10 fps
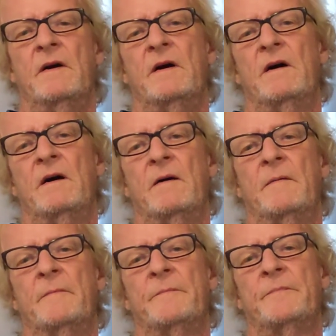
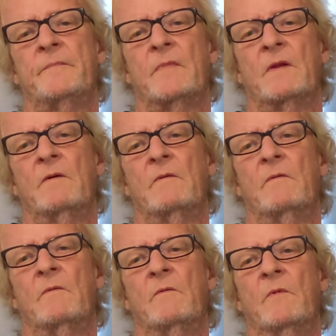
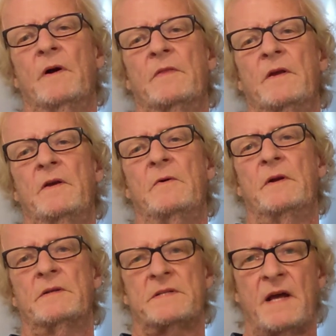when the
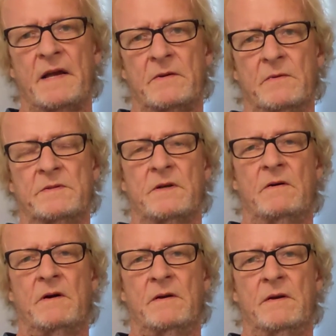unit cycles
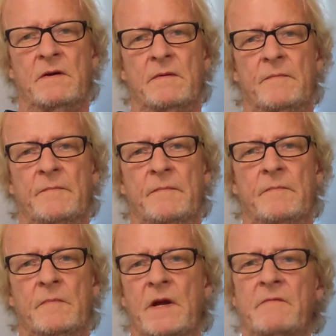on.
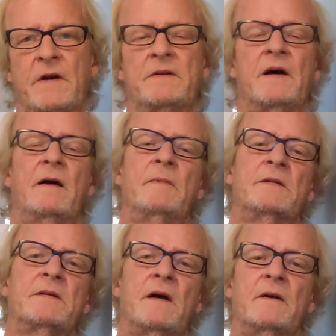Every time it
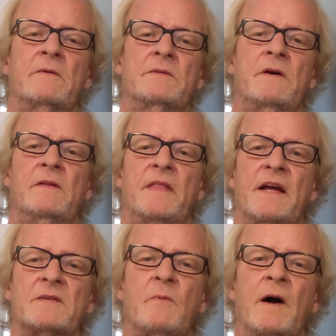cycles on.
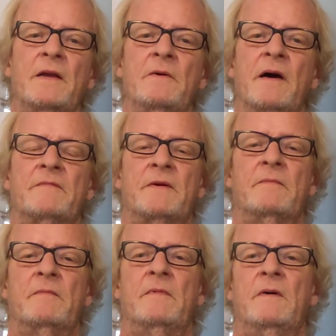That's why you have
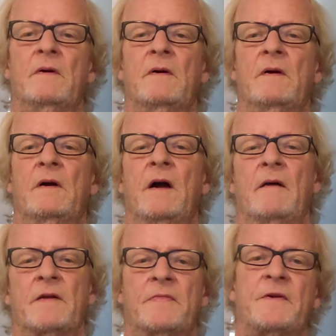to
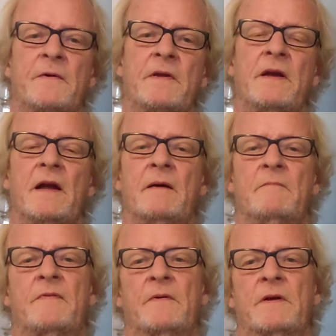have a 30
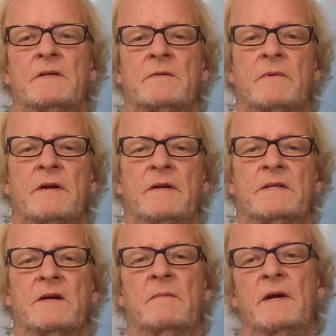amp for this one, and
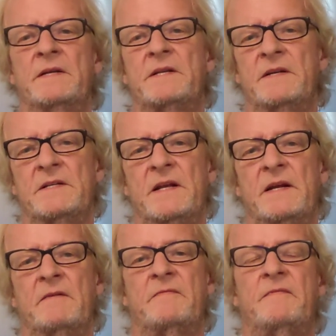some ACs
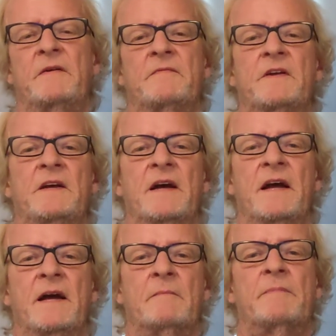need a 50
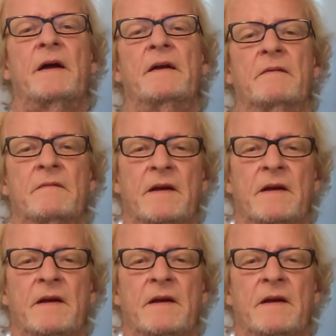amp, and